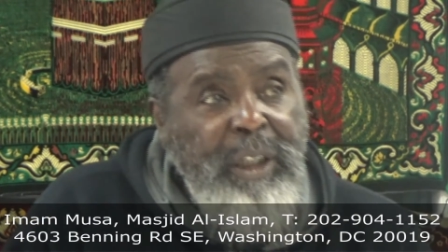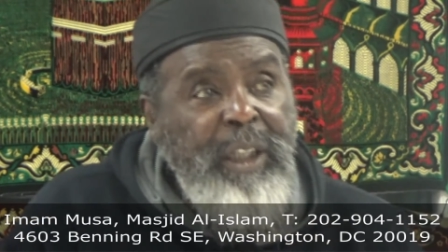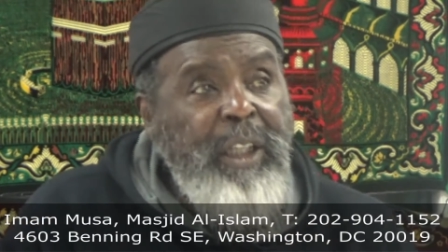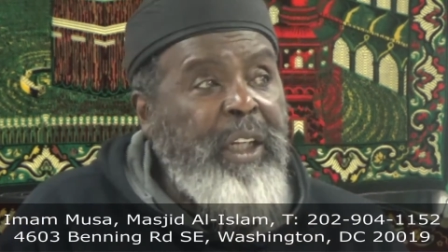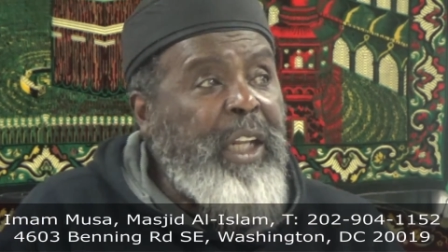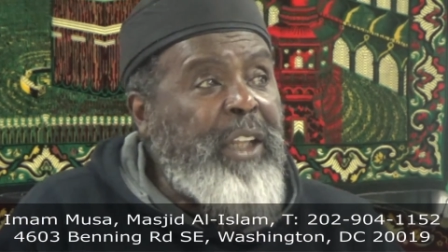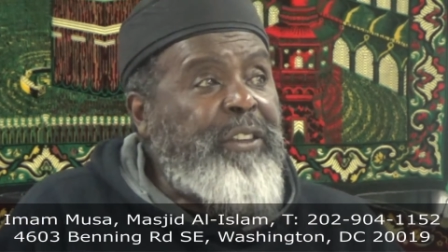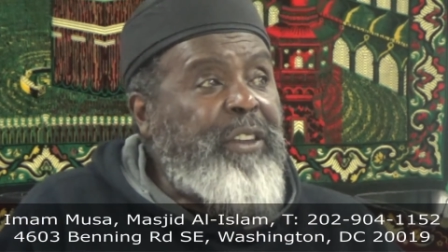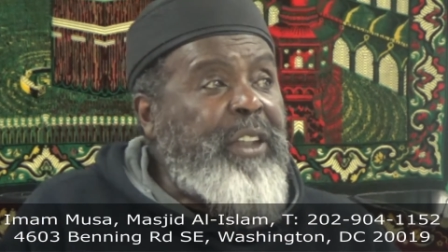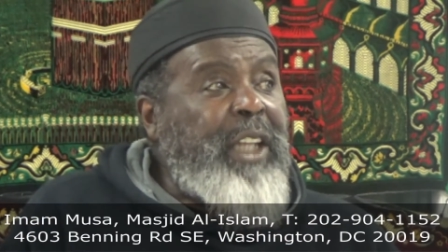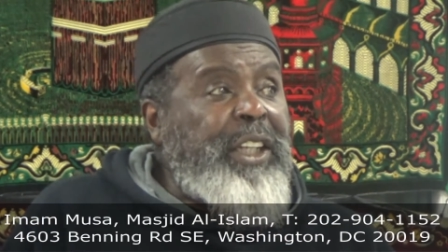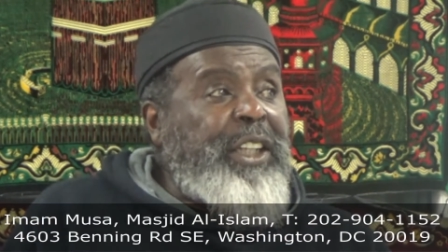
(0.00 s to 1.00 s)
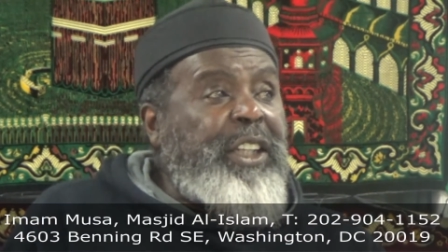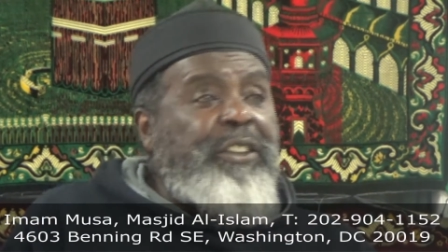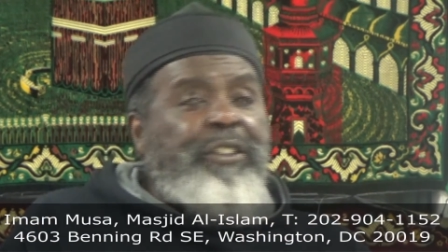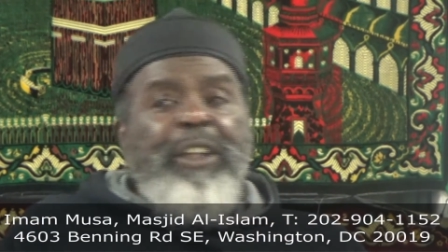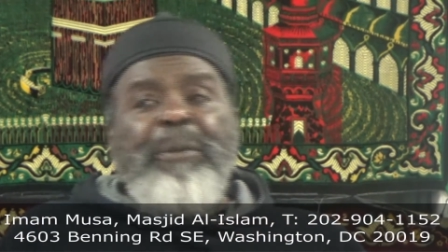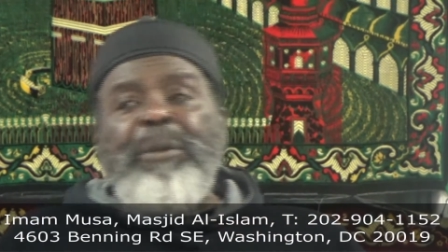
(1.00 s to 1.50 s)
And that's
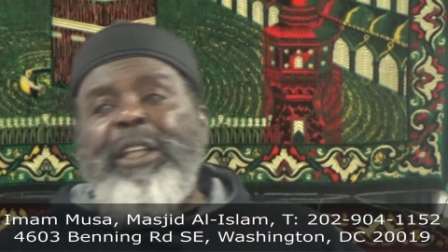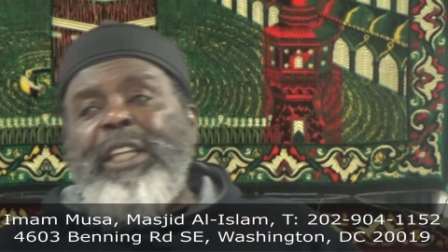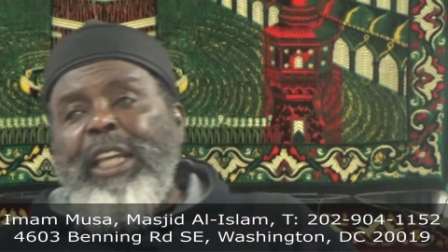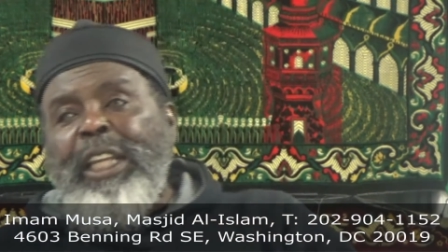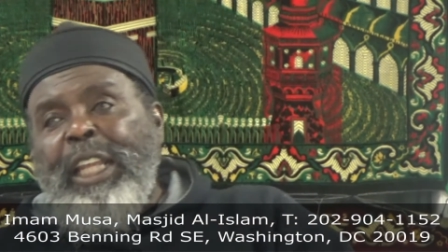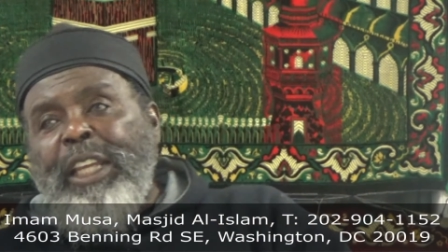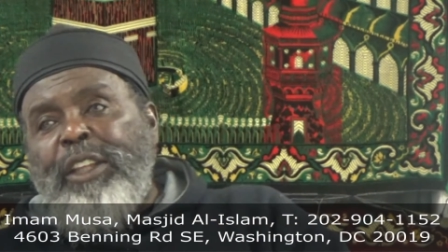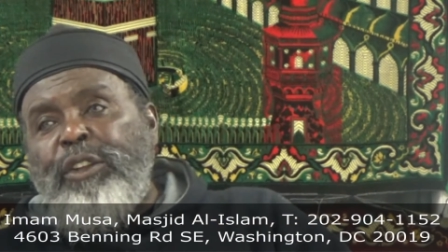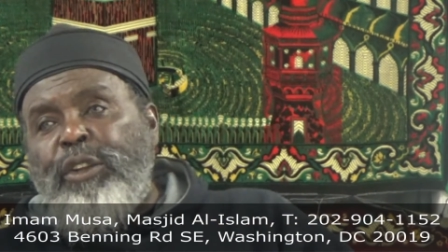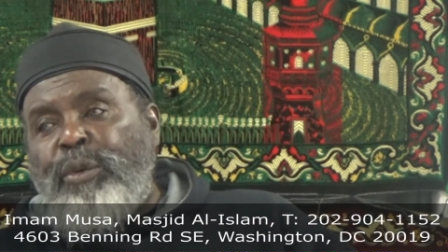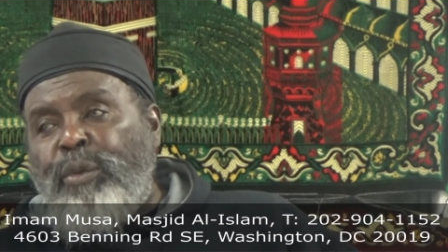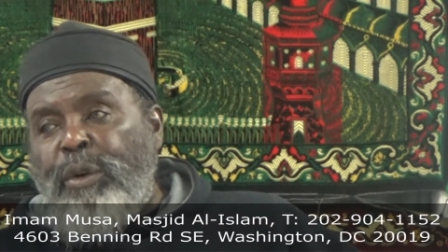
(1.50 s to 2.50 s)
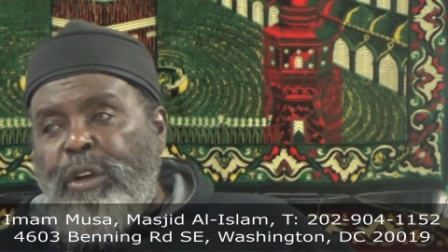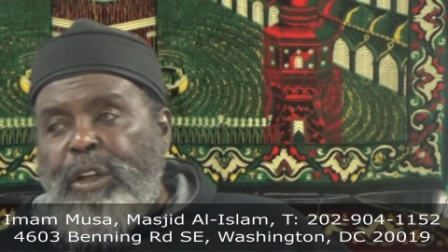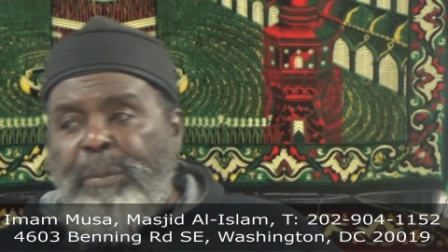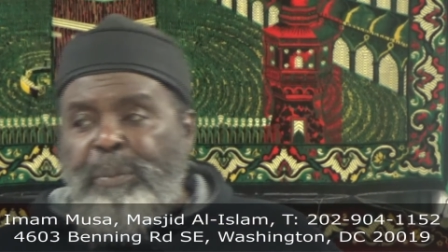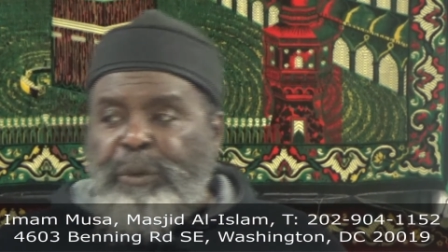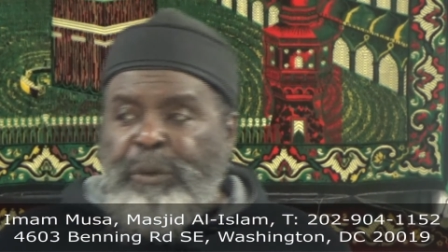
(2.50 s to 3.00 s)
1970 Cadillac, you could walk
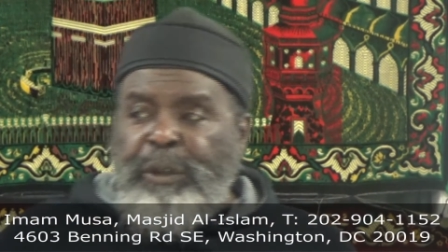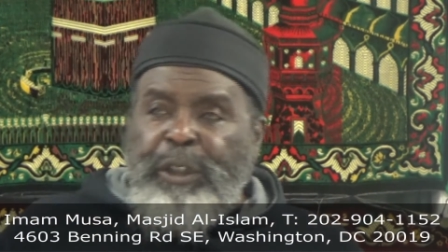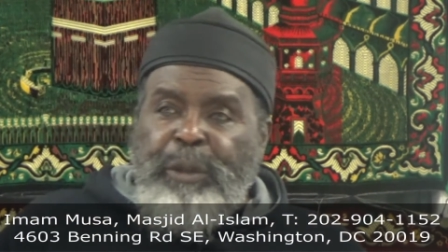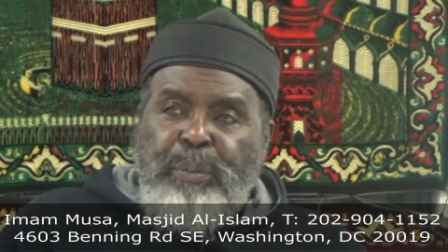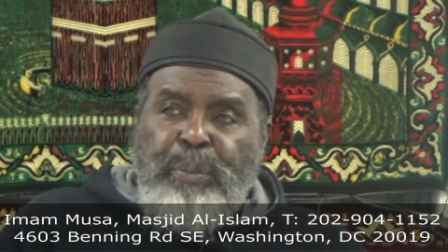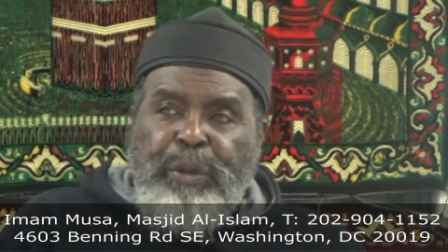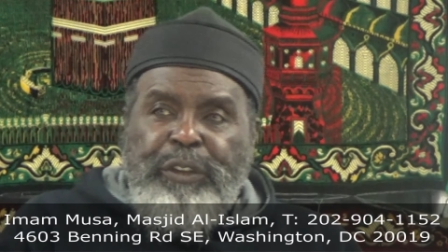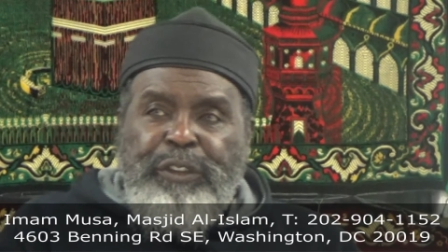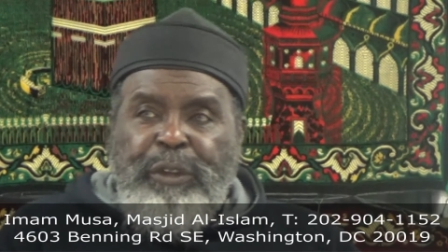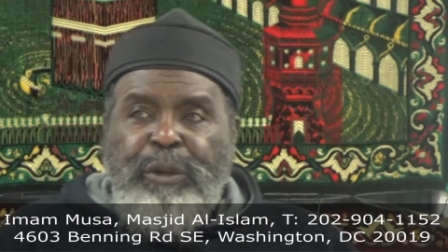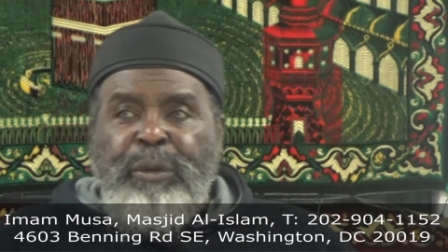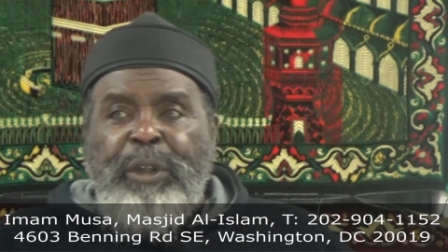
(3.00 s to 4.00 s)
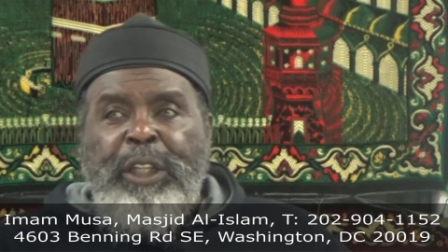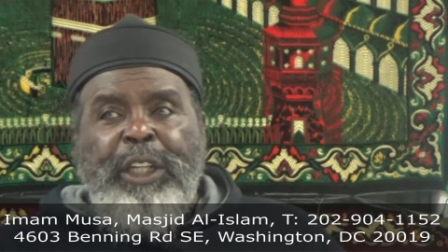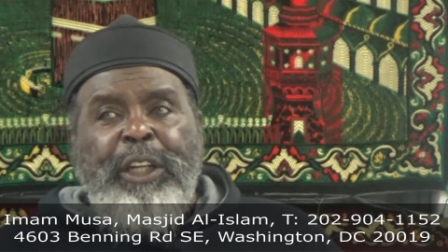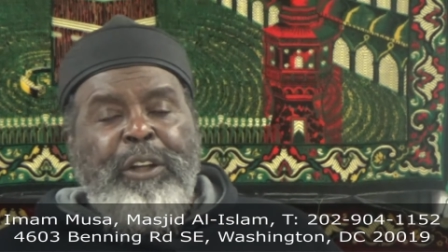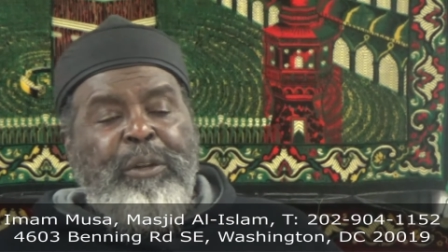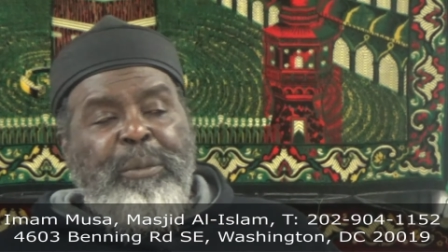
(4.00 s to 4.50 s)
up to it and punch a hole in
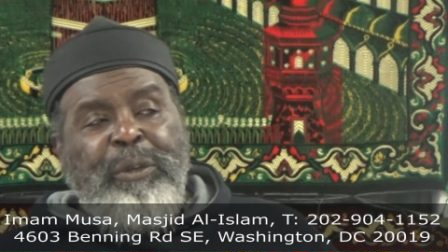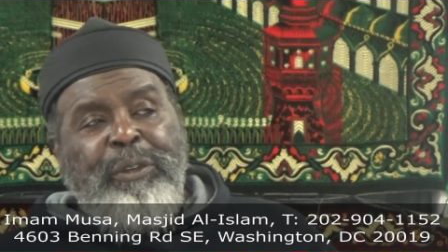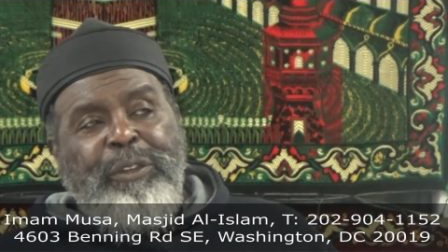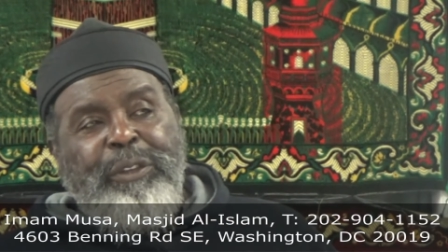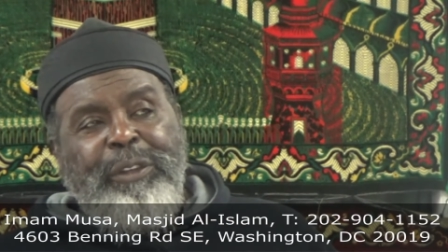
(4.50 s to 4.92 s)
it almost.